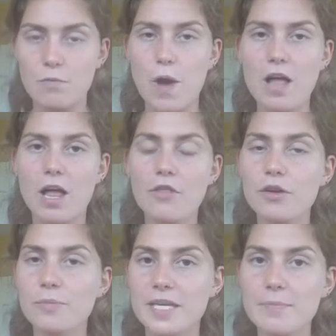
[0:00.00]
And while
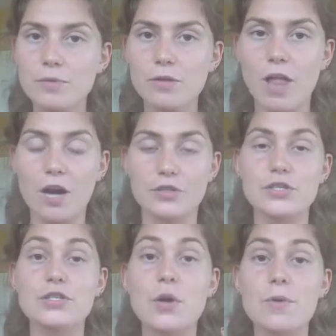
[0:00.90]
other people are
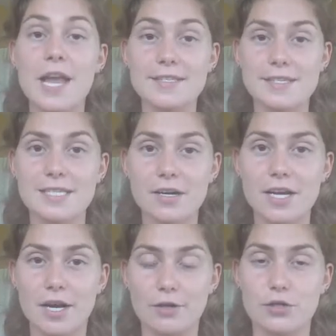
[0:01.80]
so
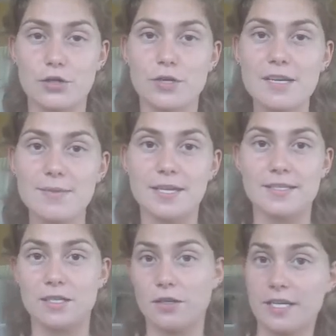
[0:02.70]
necessary in our journey
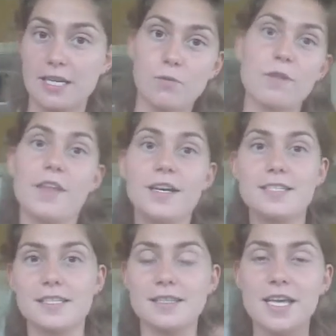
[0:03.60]
because they're here with
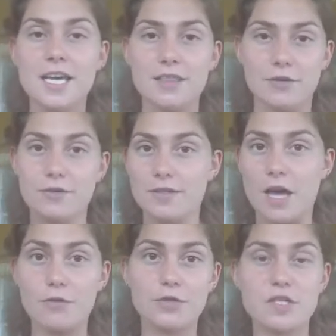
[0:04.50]
us and there are
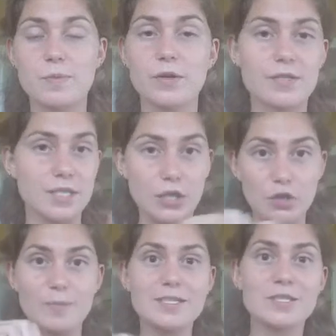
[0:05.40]
other spirits in
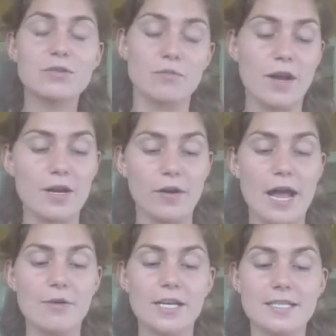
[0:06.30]
human suits running
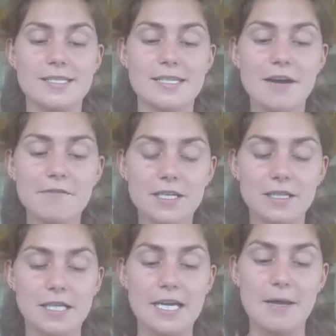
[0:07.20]
around, it's
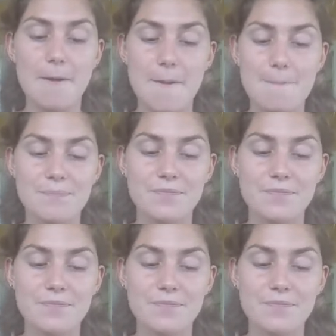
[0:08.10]
definitely